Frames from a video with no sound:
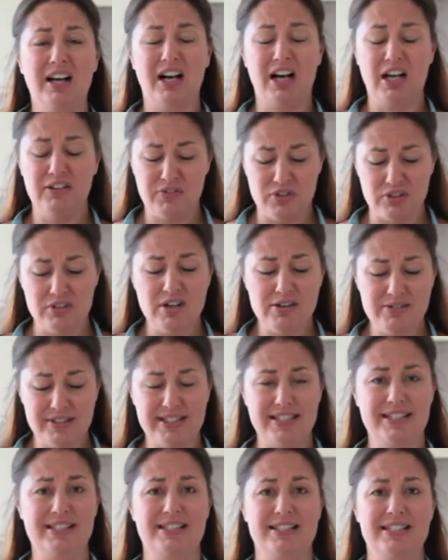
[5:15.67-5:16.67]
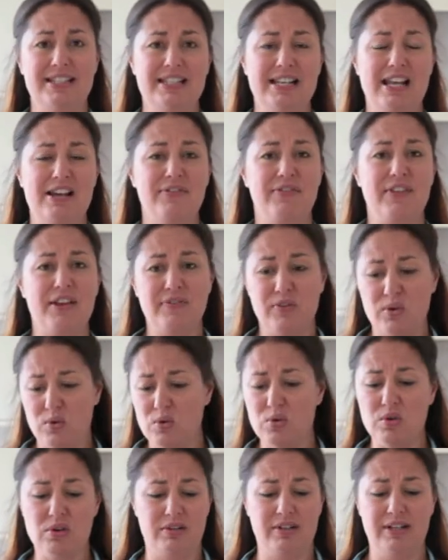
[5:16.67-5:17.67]
I've got no assistants left, they've
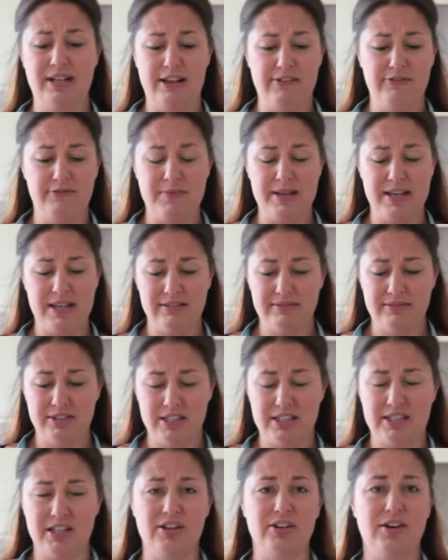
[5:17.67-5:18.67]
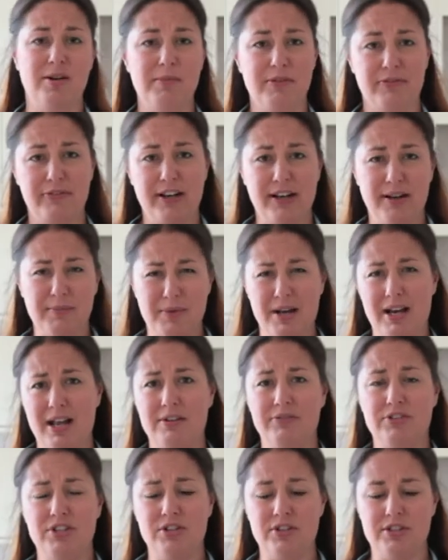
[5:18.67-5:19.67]
all gone and left me, so I'm afraid I'm going to
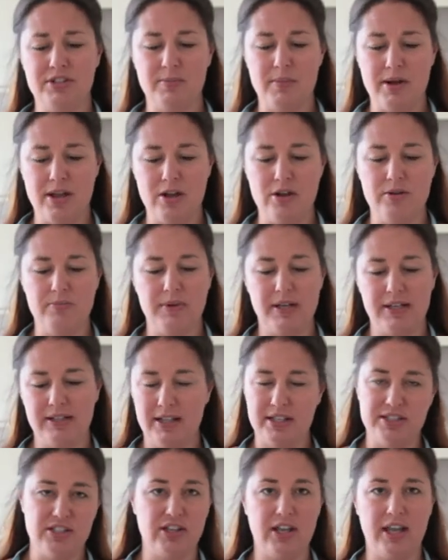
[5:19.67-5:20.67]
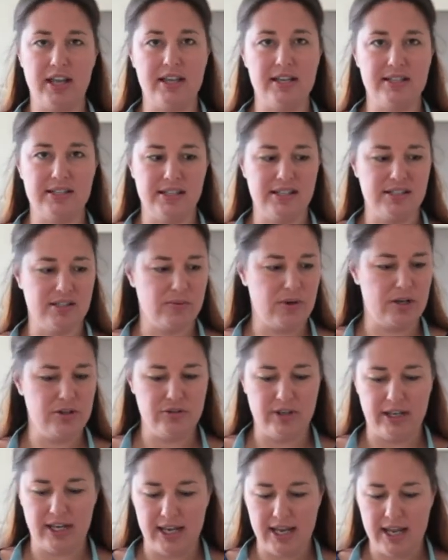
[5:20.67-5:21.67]
have to do this on my own, but that's okay because it is quite
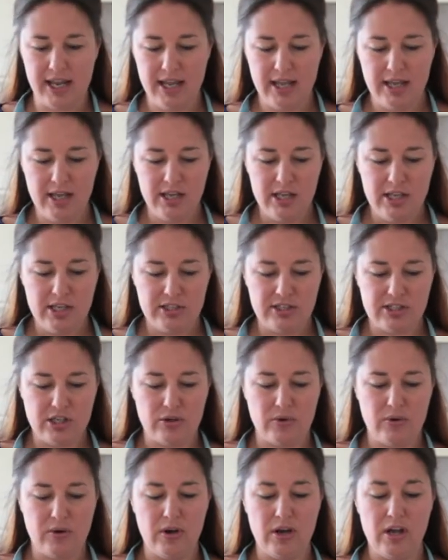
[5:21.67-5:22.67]
tricky. So